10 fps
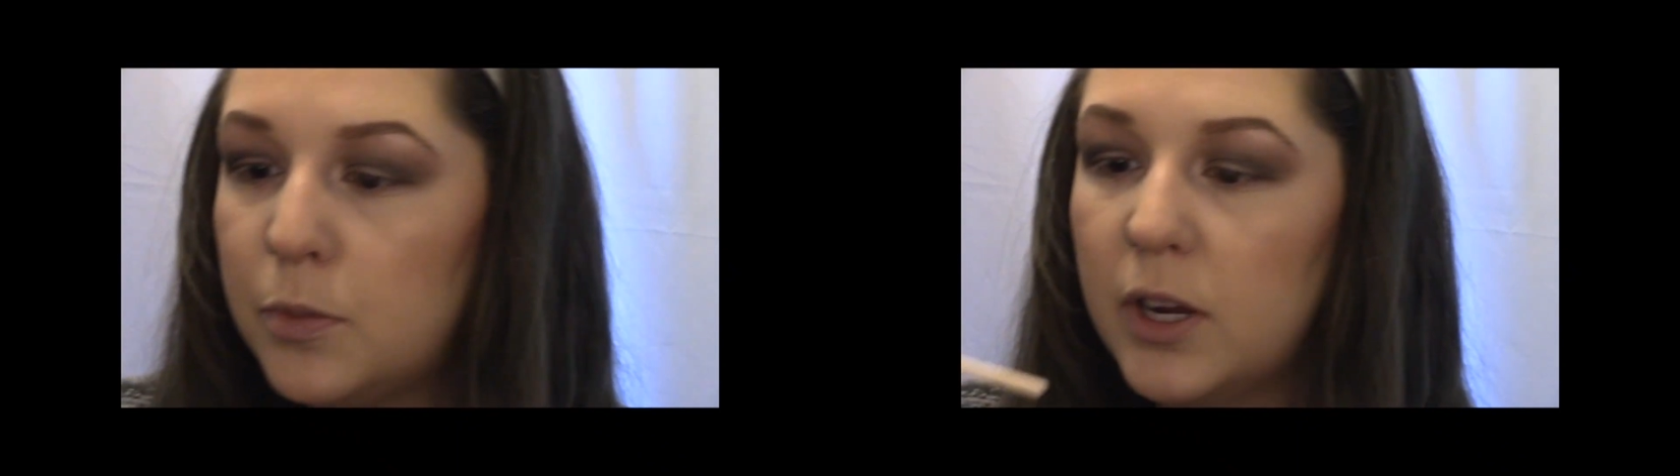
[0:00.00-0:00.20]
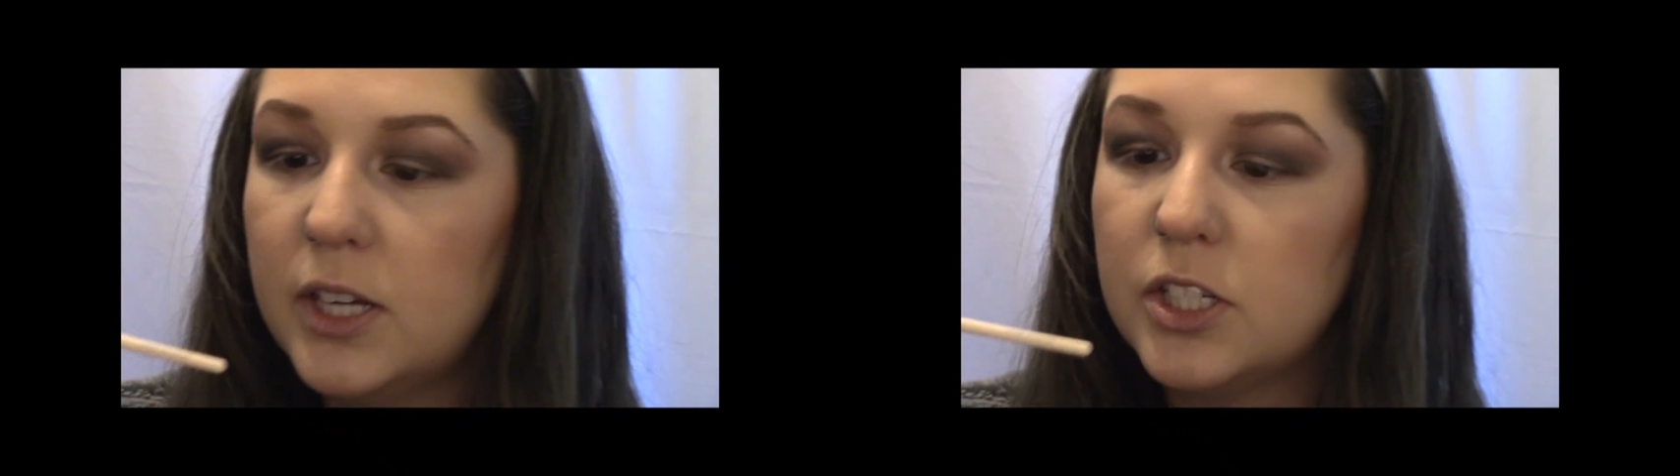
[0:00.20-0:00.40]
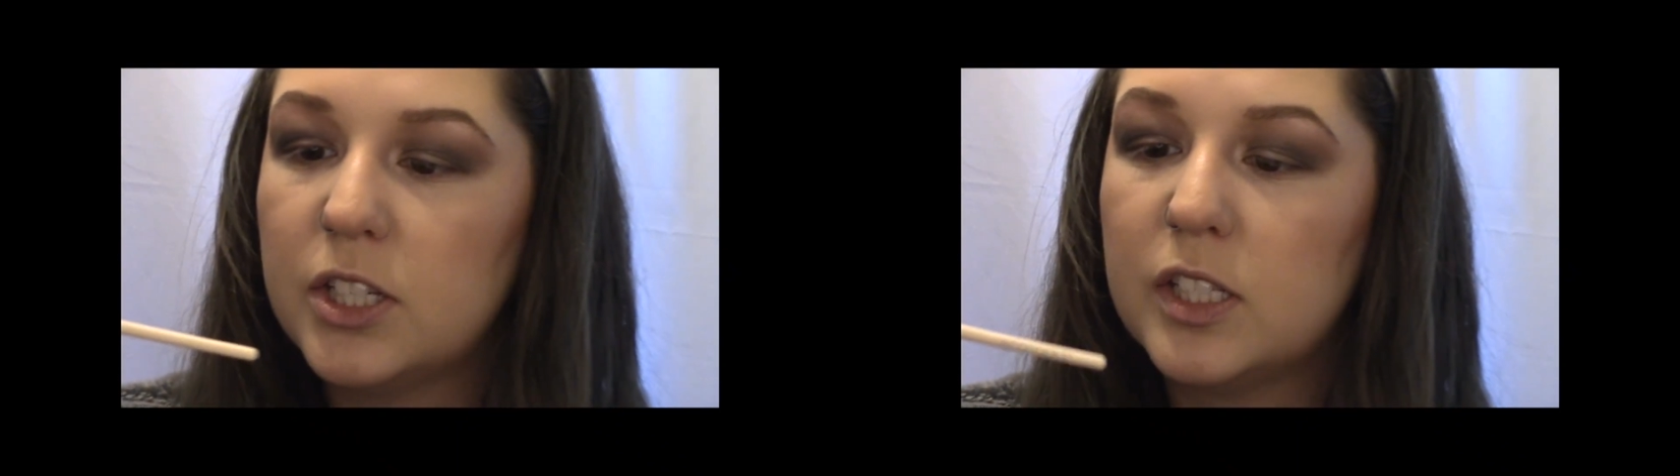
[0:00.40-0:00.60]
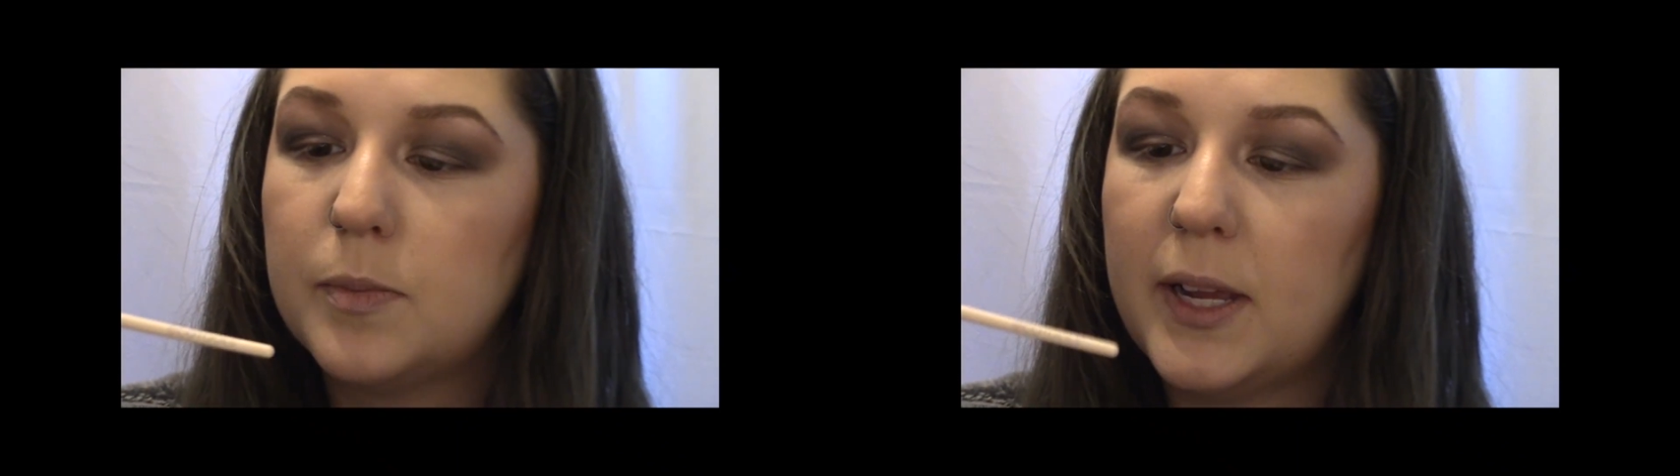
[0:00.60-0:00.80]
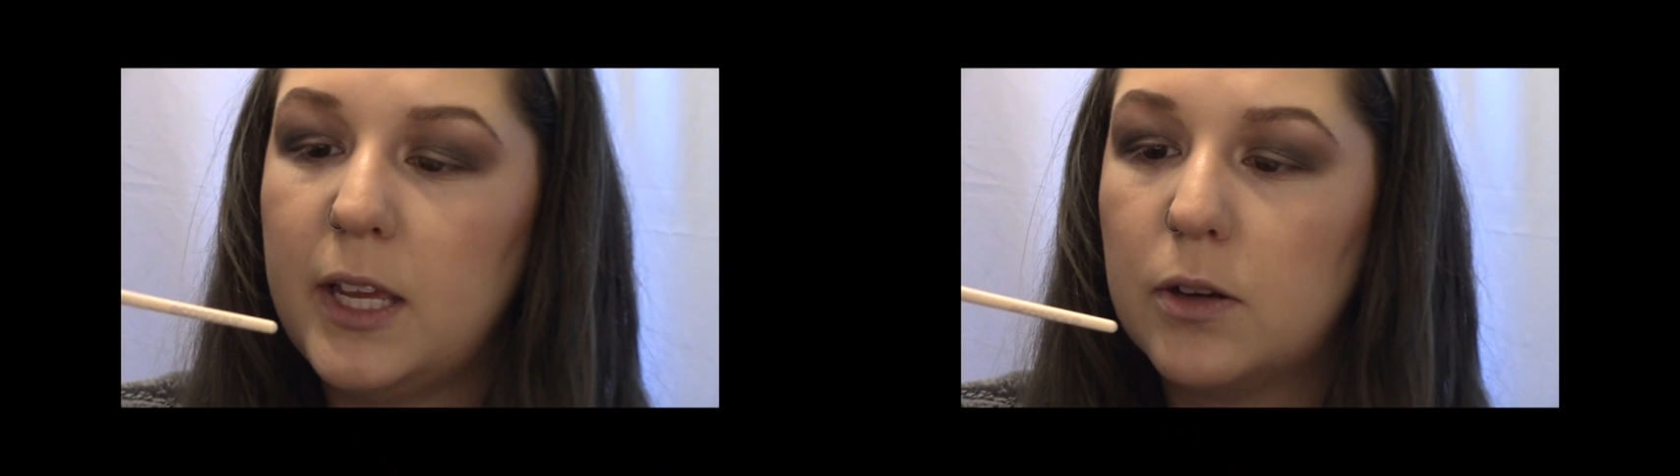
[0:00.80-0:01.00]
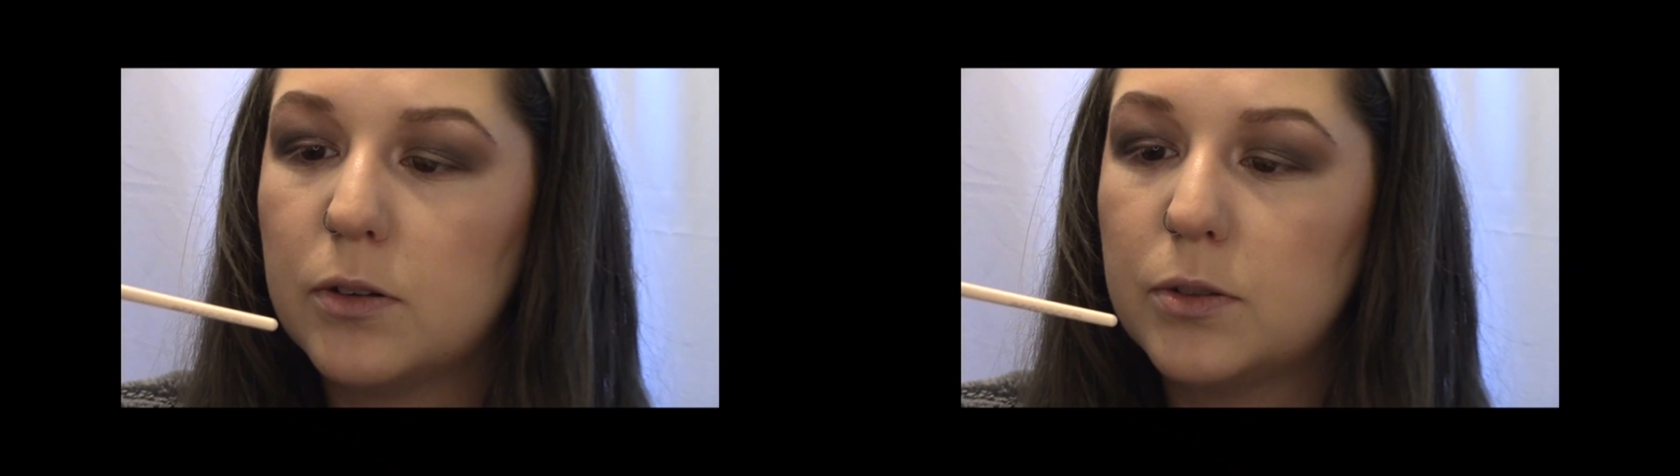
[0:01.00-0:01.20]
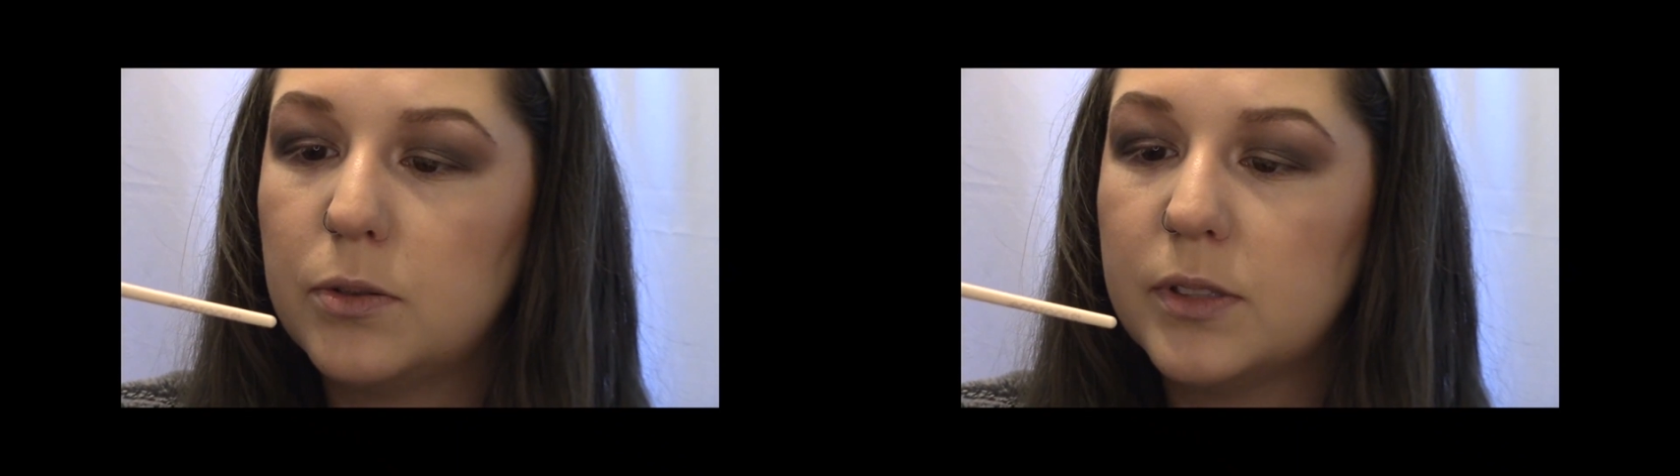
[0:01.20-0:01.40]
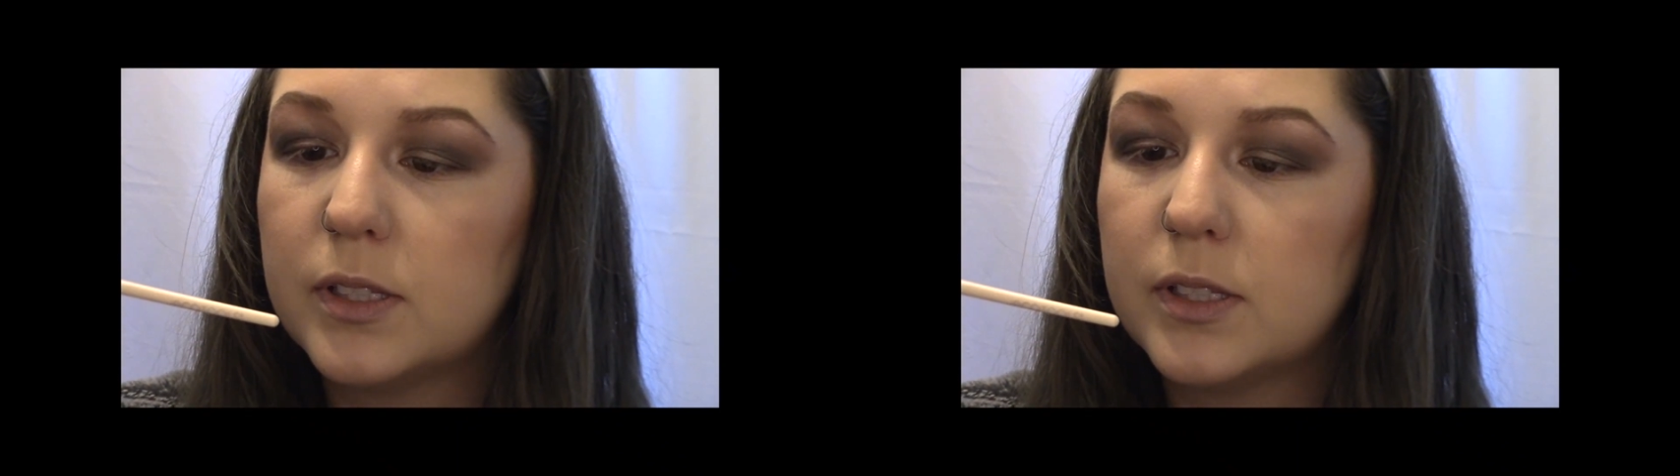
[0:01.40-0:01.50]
brush. This is by EcoTools.